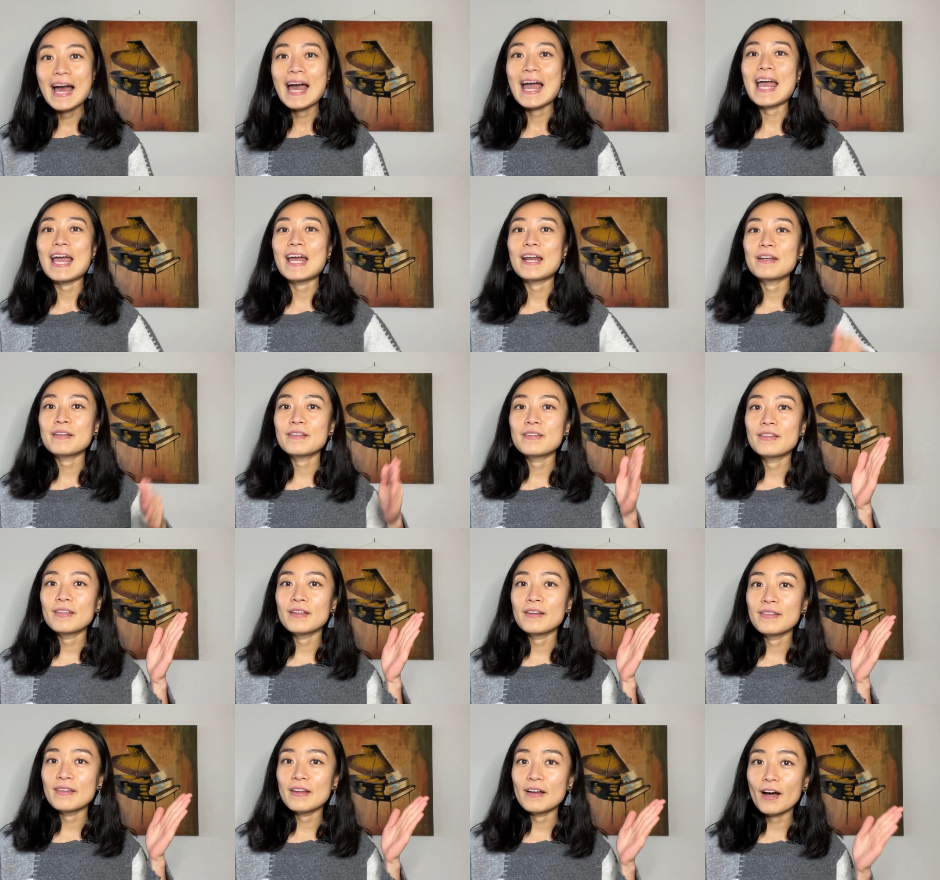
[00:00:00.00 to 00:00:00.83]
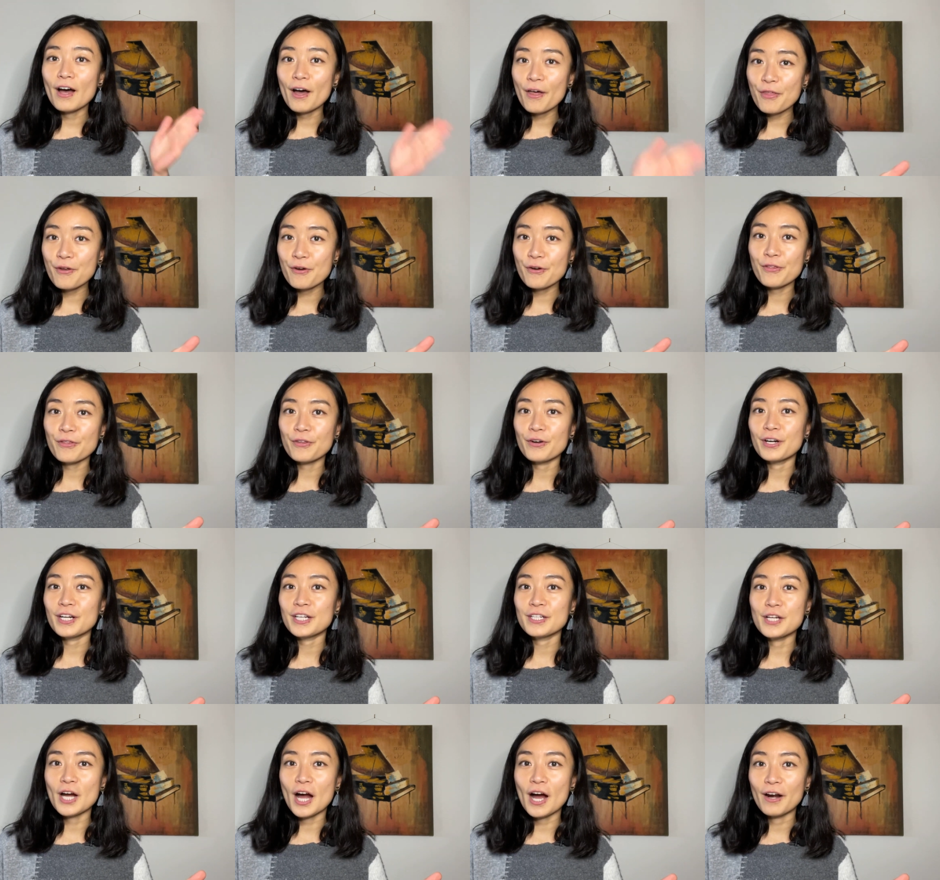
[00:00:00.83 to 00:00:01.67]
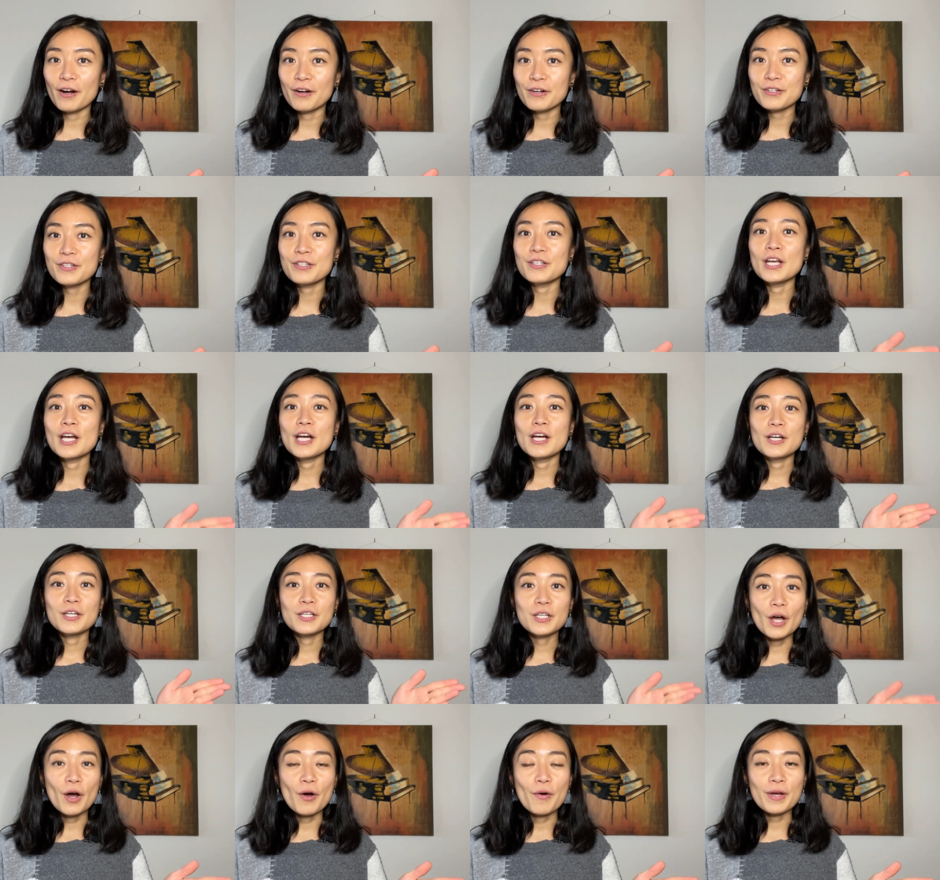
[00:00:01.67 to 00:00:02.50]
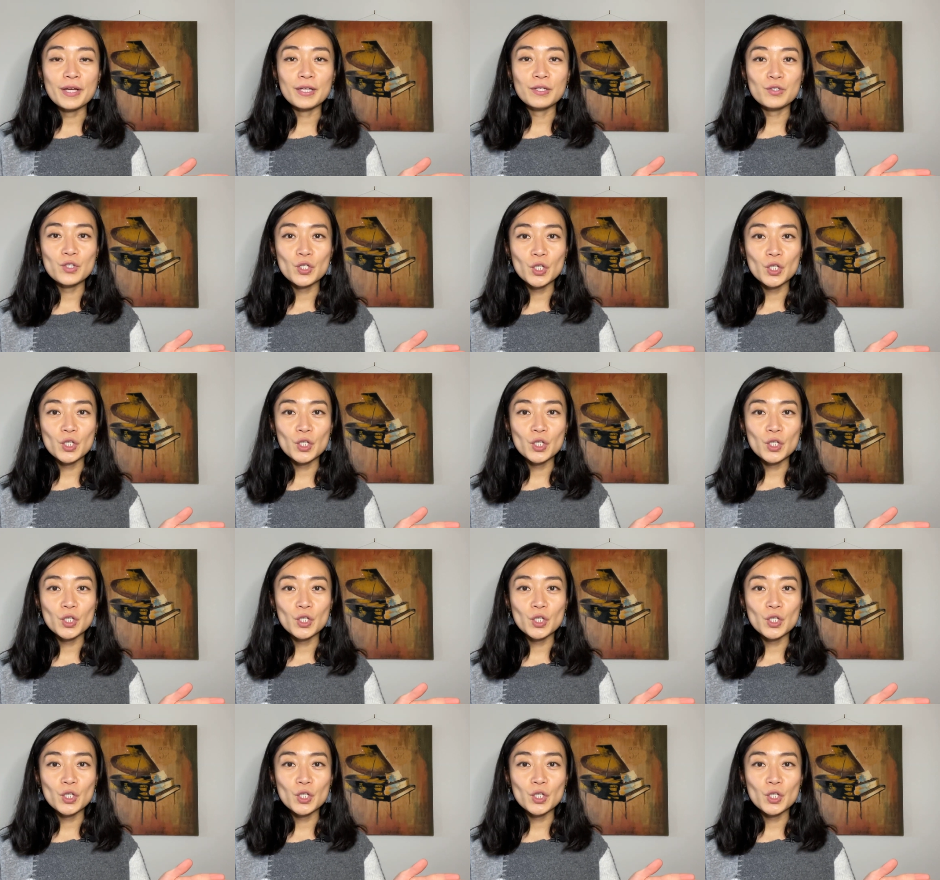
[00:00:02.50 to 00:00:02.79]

and the other $30 going